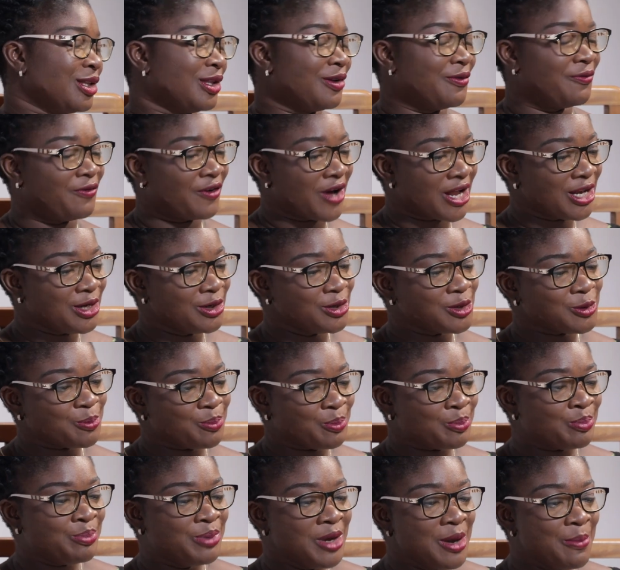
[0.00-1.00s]
The values
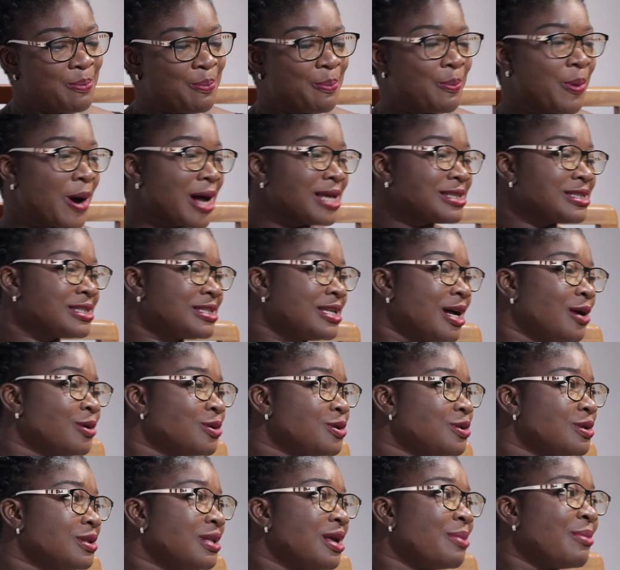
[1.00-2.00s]
being passed down
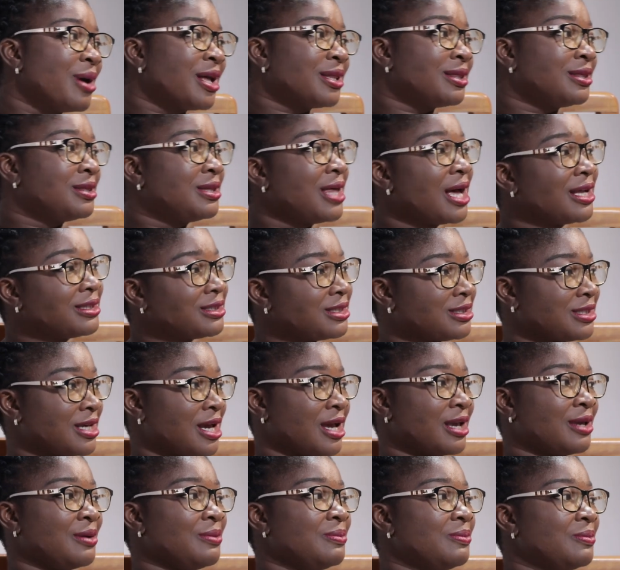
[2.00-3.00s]
to them at that
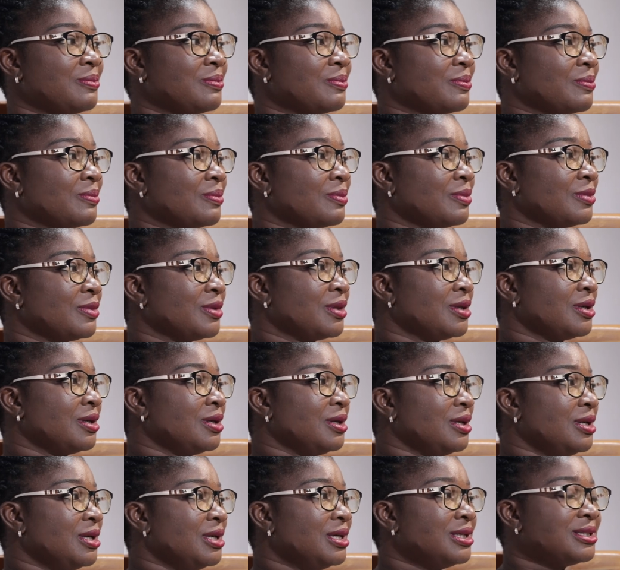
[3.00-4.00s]
time
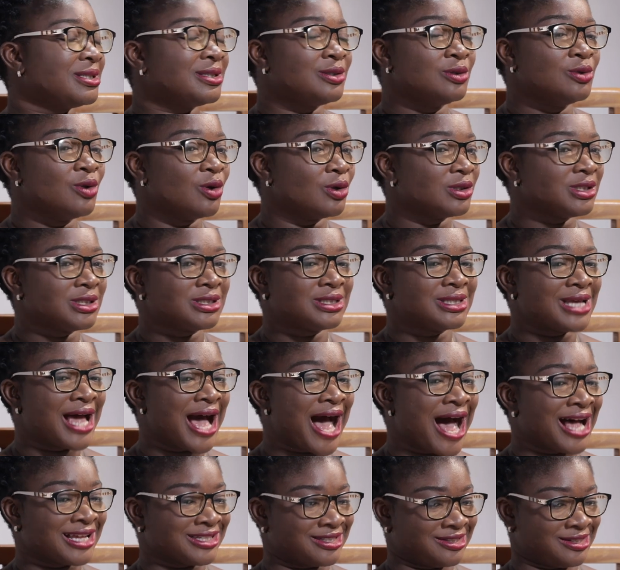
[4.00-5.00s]
is not
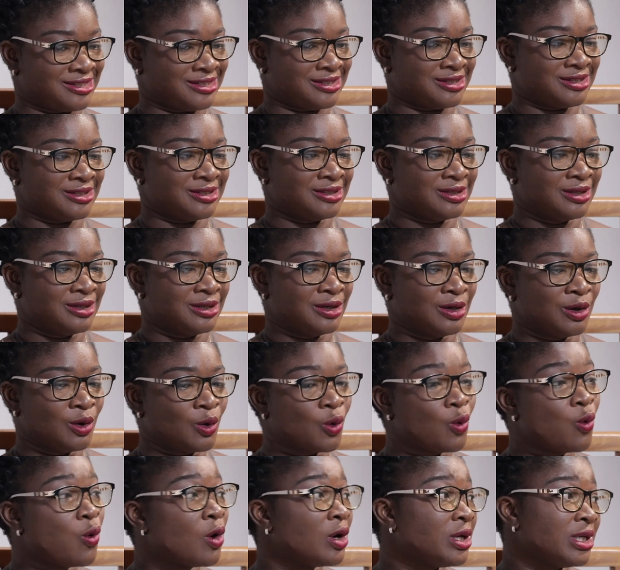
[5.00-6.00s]
as
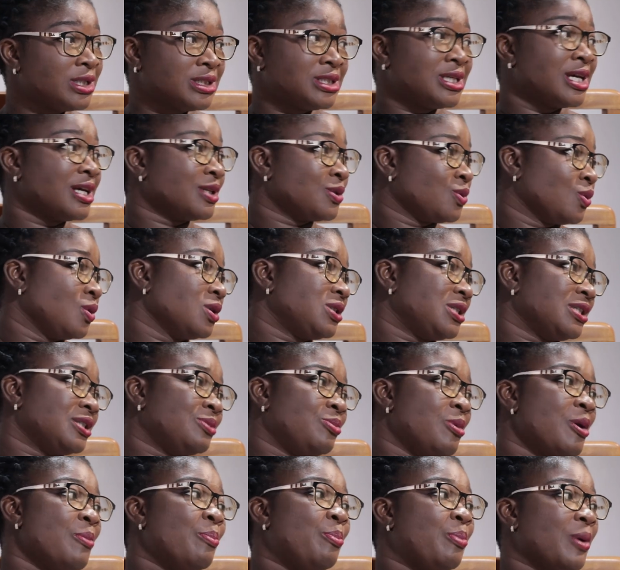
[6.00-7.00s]
quality as what is
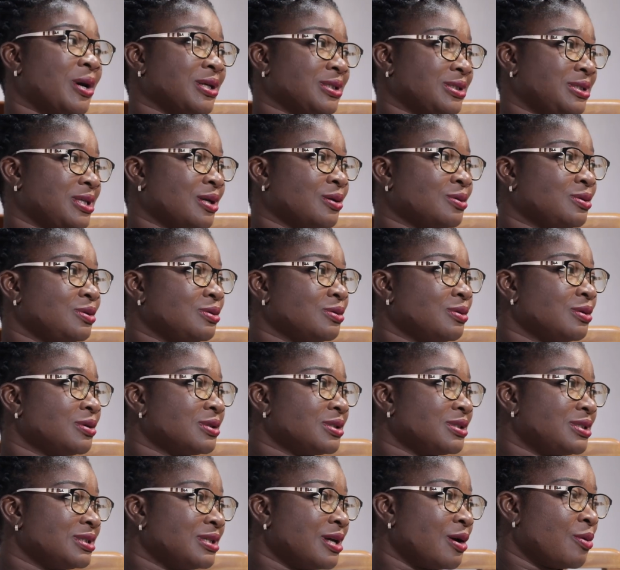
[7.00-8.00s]
being passed out to
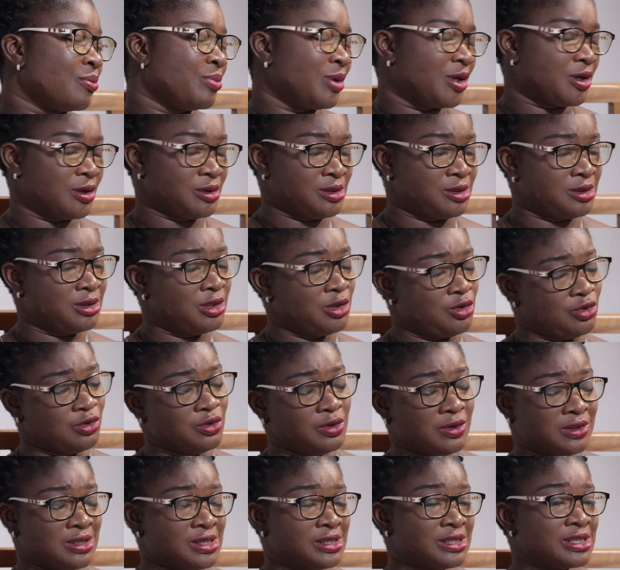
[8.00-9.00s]
us now. Because the
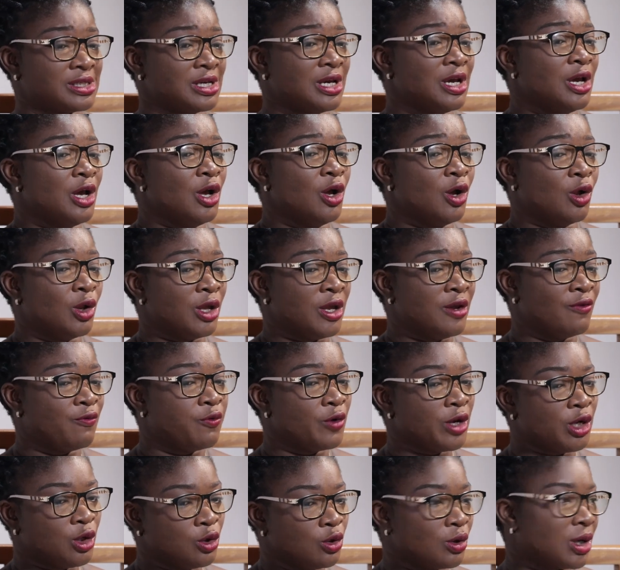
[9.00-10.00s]
truth is, if
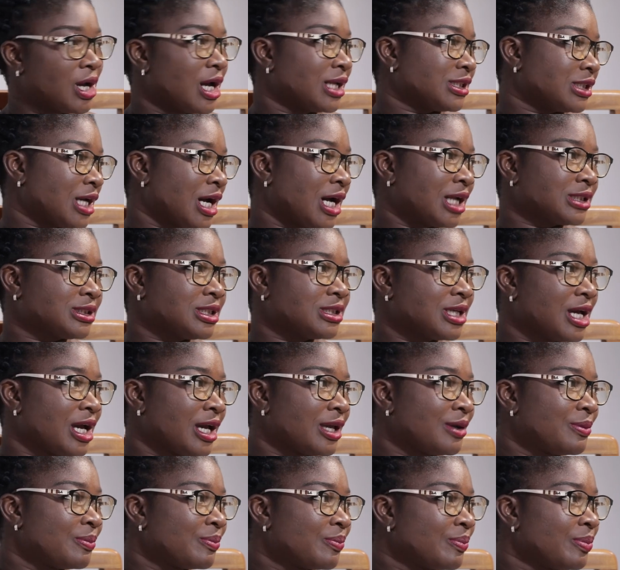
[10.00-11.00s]
we look at our
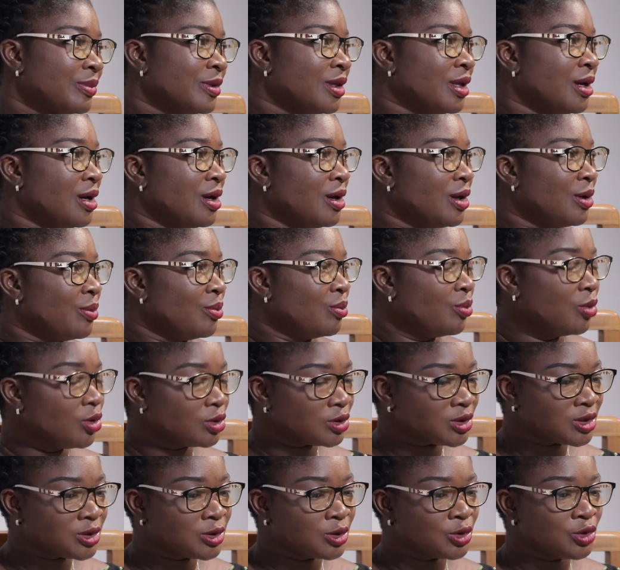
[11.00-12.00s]
time,
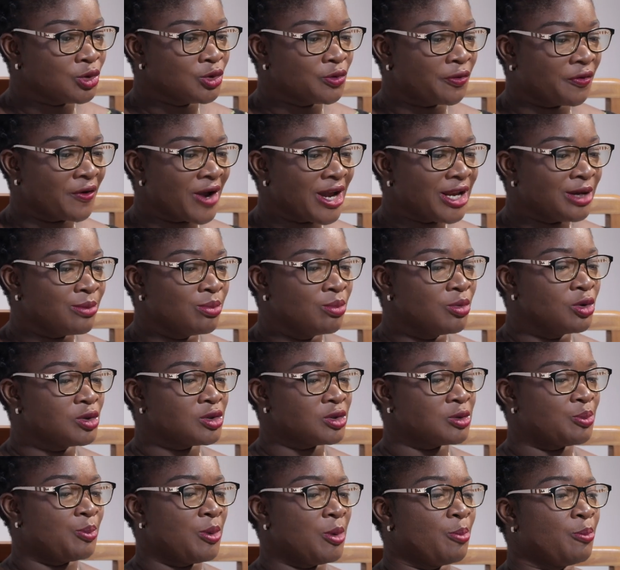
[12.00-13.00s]
most
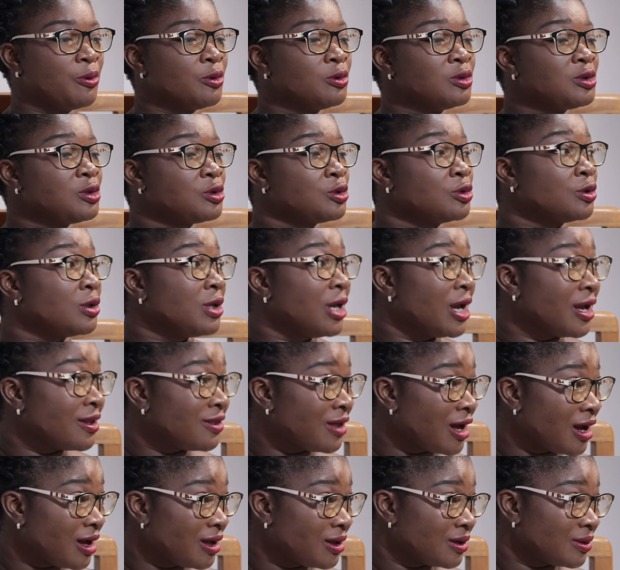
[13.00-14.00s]
people
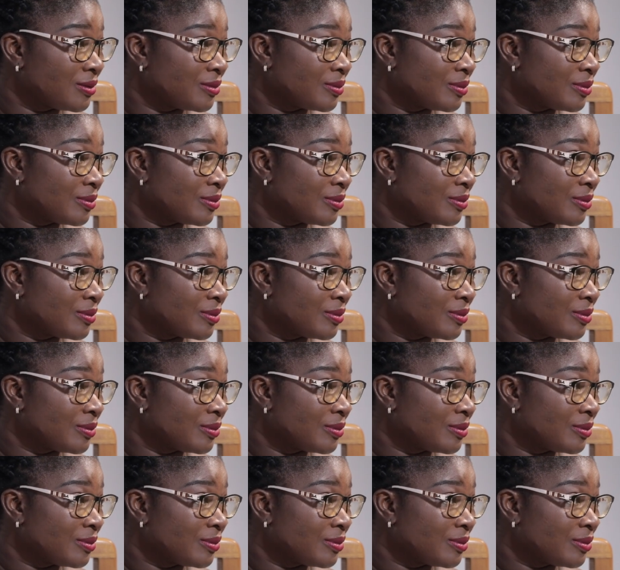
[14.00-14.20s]
together,